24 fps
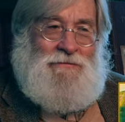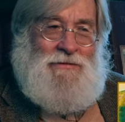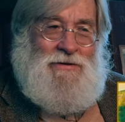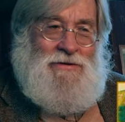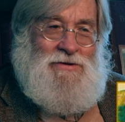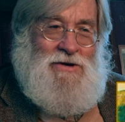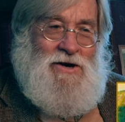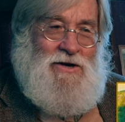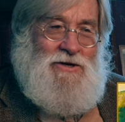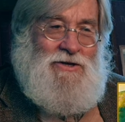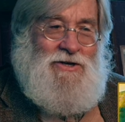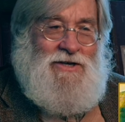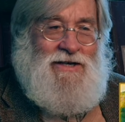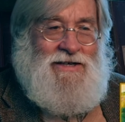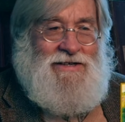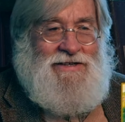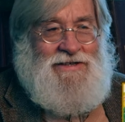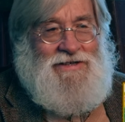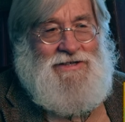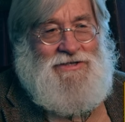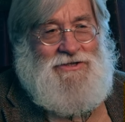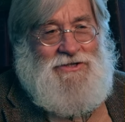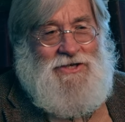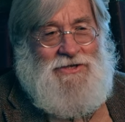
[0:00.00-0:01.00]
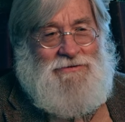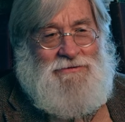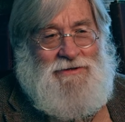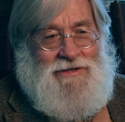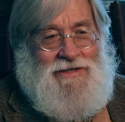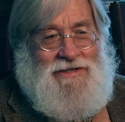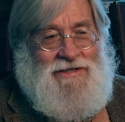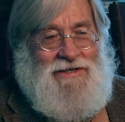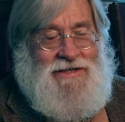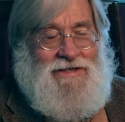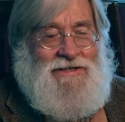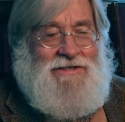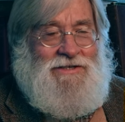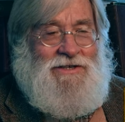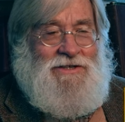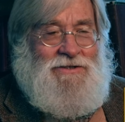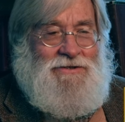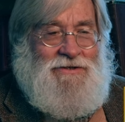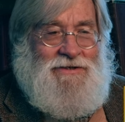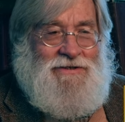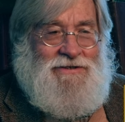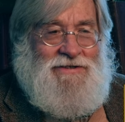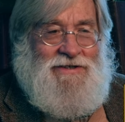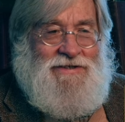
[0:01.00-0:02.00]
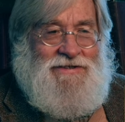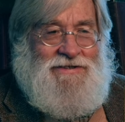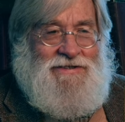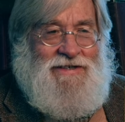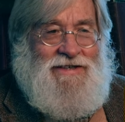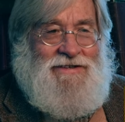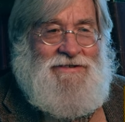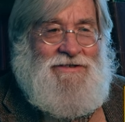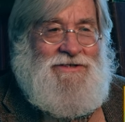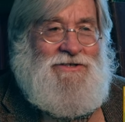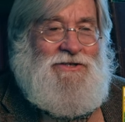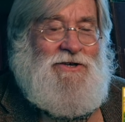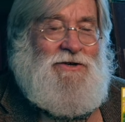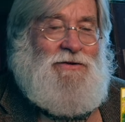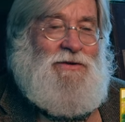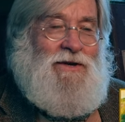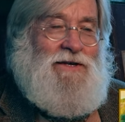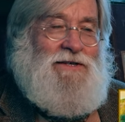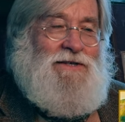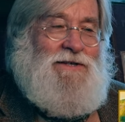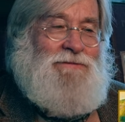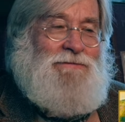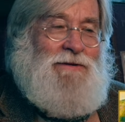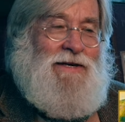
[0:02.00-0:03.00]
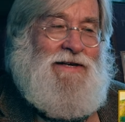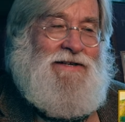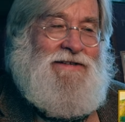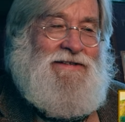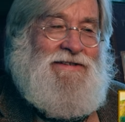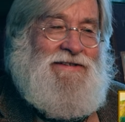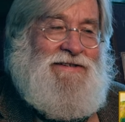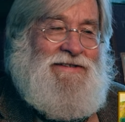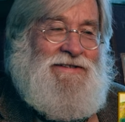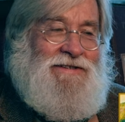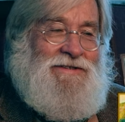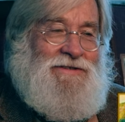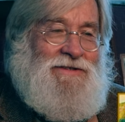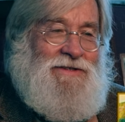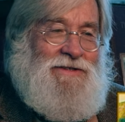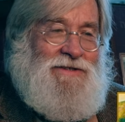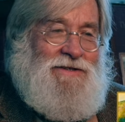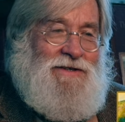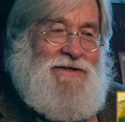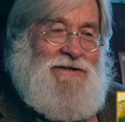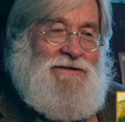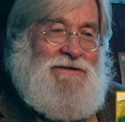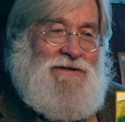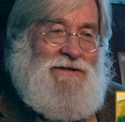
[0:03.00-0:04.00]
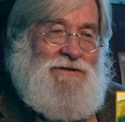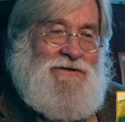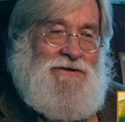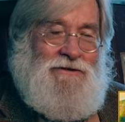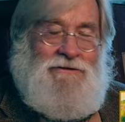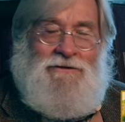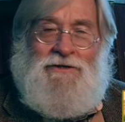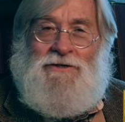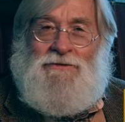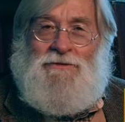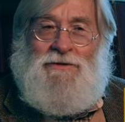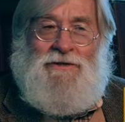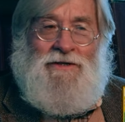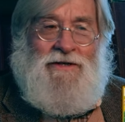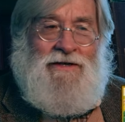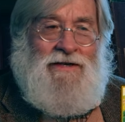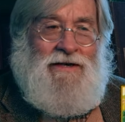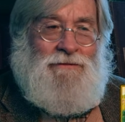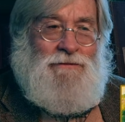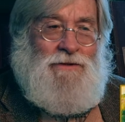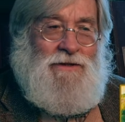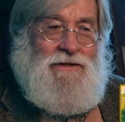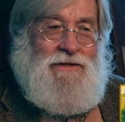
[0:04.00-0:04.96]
so you know, it's just it is ludicrous. Yeah, there's no question about it. It's just ludicrous what the camera